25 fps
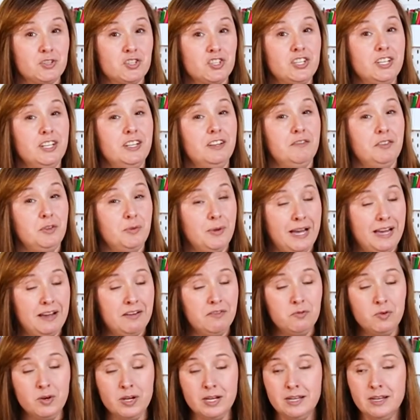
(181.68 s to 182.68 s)
machine if you
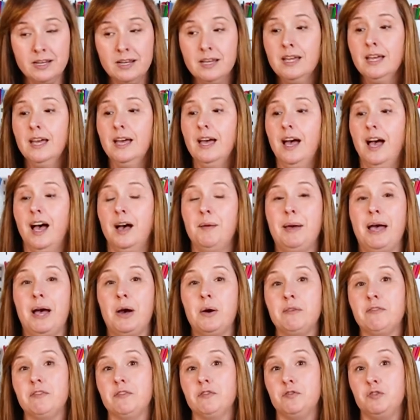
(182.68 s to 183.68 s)
have one.
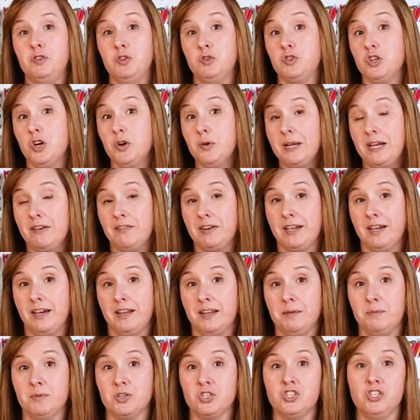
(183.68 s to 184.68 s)
However, if you don't have a
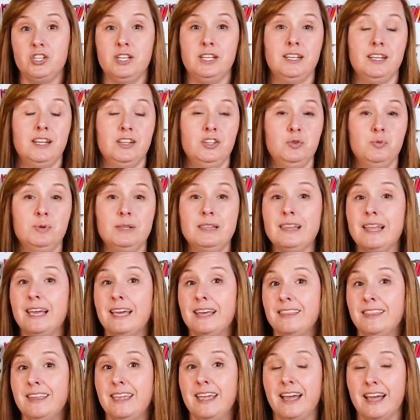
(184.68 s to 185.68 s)
cutting machine and you would
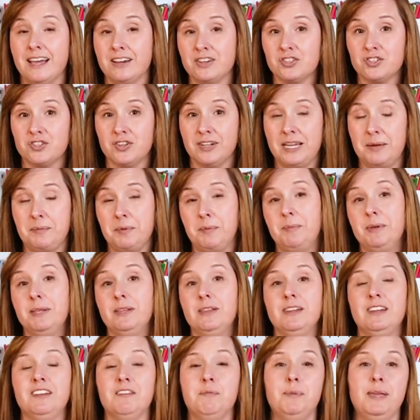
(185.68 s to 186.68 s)
like the extra
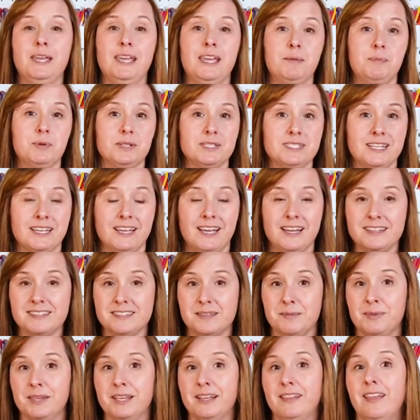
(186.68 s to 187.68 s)
capability of being able to cut
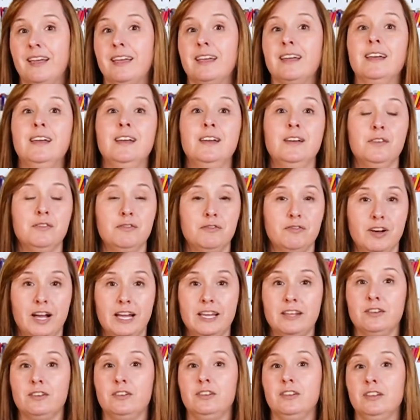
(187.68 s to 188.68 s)
something like
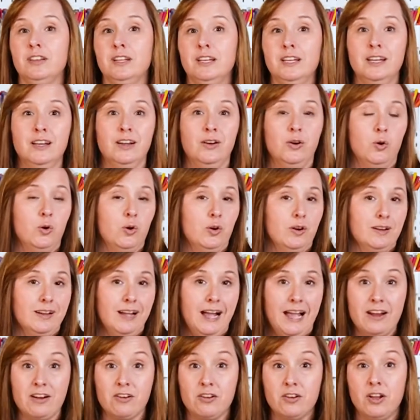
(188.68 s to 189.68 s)
vinyl or
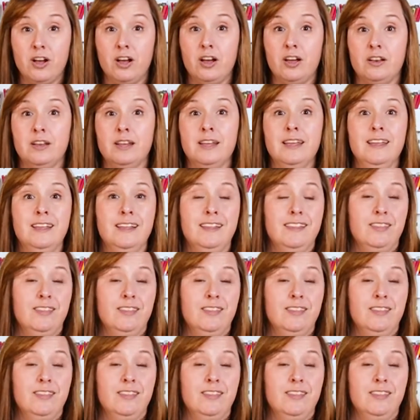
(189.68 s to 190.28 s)
iron-on,